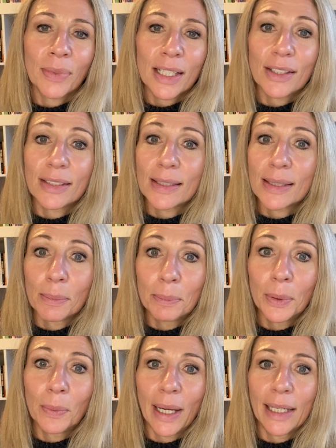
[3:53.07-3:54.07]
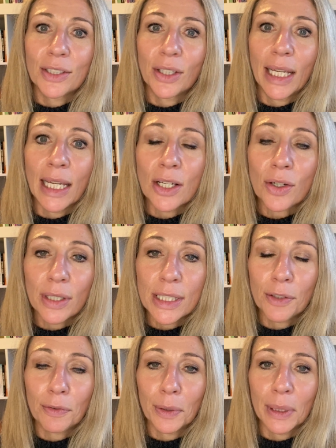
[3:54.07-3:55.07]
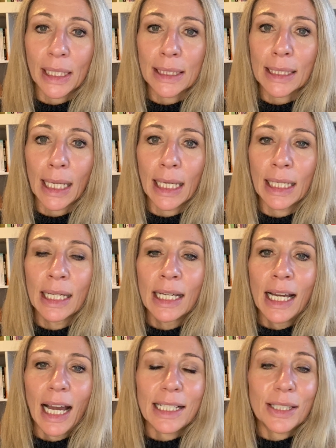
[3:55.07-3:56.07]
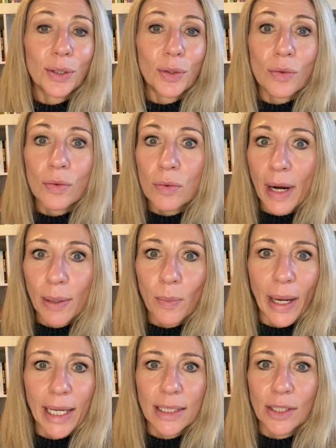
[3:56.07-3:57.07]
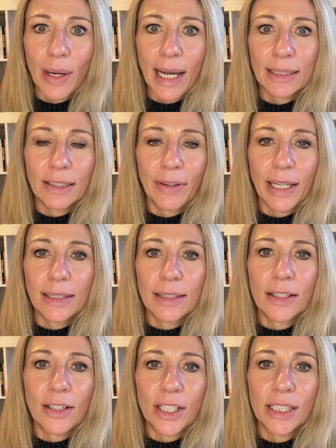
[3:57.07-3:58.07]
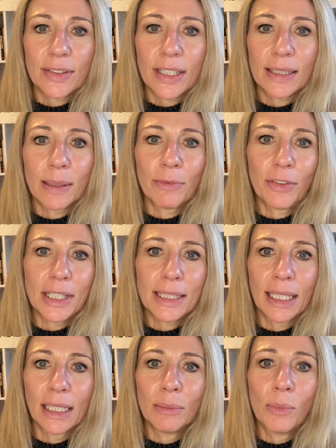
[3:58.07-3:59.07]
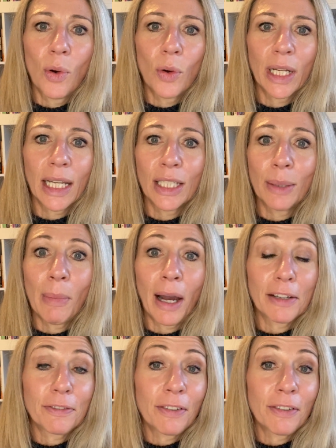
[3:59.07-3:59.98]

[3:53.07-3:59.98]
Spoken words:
So it's a simple way to increase your fluid intake. It's a great way to activate the digestive system first thing in the morning, and you might